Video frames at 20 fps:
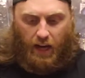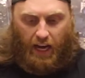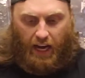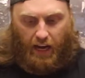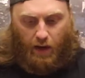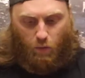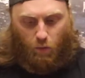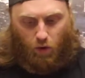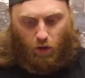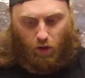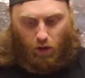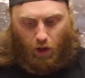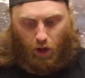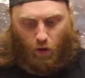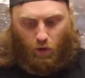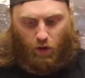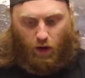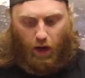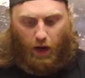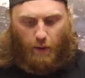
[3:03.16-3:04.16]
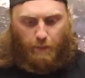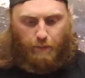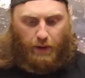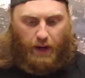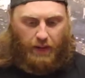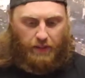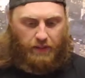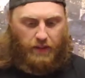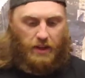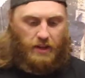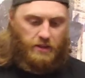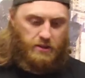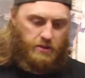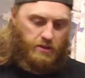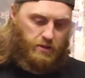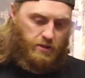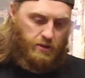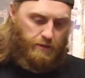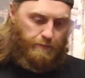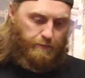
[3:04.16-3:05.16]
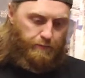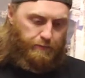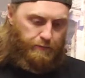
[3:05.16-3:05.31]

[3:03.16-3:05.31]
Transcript: I will load up on these